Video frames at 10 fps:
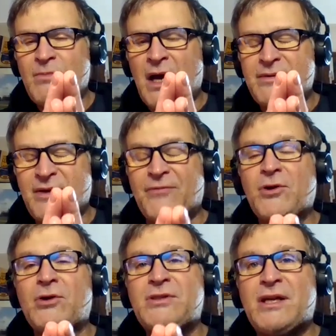uh,
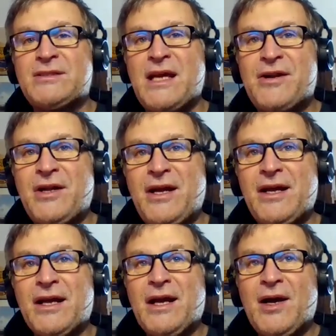difficult on
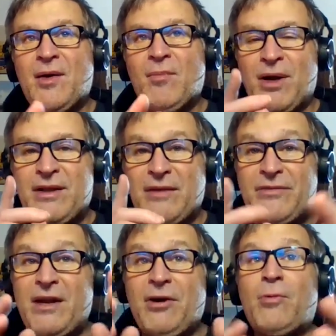Saturday, but if
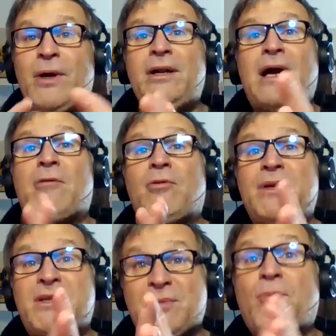they don't win, I will
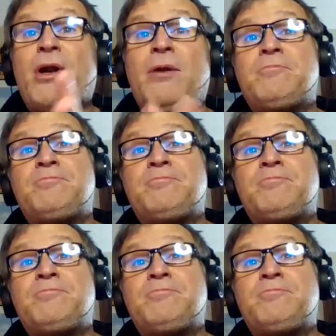be disappointed.